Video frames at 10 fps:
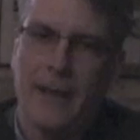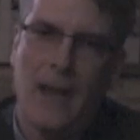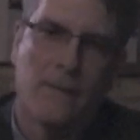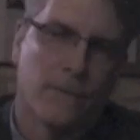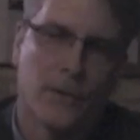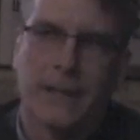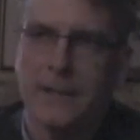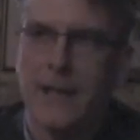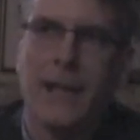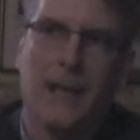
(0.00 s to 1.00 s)
Every
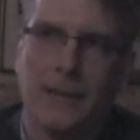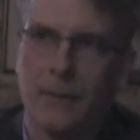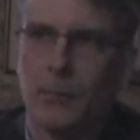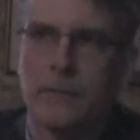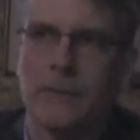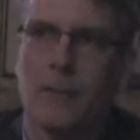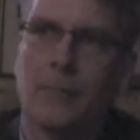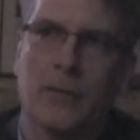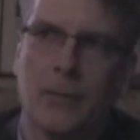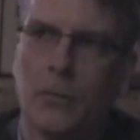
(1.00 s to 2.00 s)
day there was
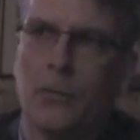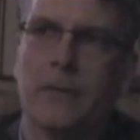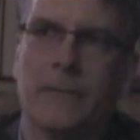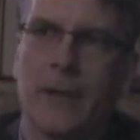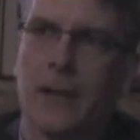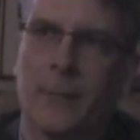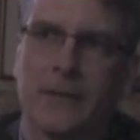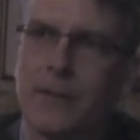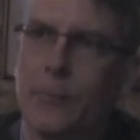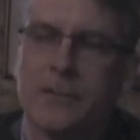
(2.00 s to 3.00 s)
some new
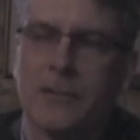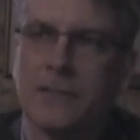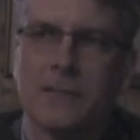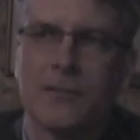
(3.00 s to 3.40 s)
development that was just